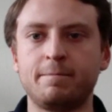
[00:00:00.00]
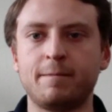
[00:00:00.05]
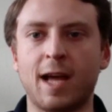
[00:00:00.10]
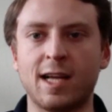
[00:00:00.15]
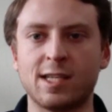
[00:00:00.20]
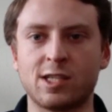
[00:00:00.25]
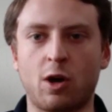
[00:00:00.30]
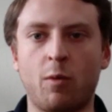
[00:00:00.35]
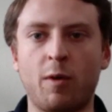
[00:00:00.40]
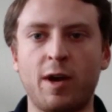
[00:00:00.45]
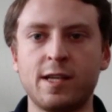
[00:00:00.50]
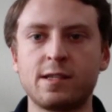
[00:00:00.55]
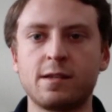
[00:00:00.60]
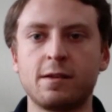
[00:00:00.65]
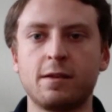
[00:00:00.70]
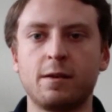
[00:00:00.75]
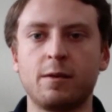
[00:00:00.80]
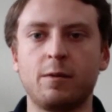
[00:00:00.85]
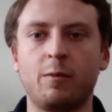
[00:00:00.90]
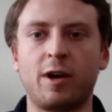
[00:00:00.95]
As always,
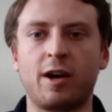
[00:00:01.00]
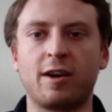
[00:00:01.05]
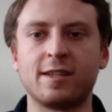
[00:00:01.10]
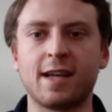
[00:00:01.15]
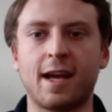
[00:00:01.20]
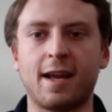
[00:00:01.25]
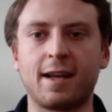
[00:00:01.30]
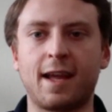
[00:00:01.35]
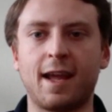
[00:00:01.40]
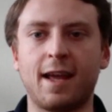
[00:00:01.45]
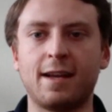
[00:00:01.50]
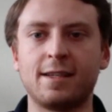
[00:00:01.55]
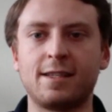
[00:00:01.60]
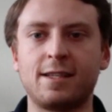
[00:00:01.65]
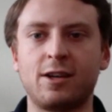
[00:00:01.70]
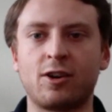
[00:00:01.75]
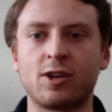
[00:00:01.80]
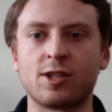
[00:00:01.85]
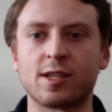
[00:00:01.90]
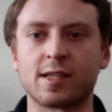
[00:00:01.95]
we are dedicated
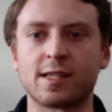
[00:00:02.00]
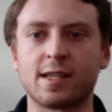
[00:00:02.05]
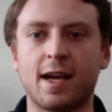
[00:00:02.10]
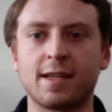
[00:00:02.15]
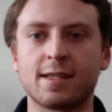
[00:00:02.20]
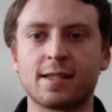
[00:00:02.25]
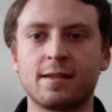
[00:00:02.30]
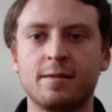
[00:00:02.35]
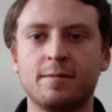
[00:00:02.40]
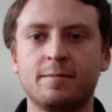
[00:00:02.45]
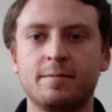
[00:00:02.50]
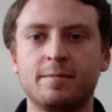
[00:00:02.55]
to your success.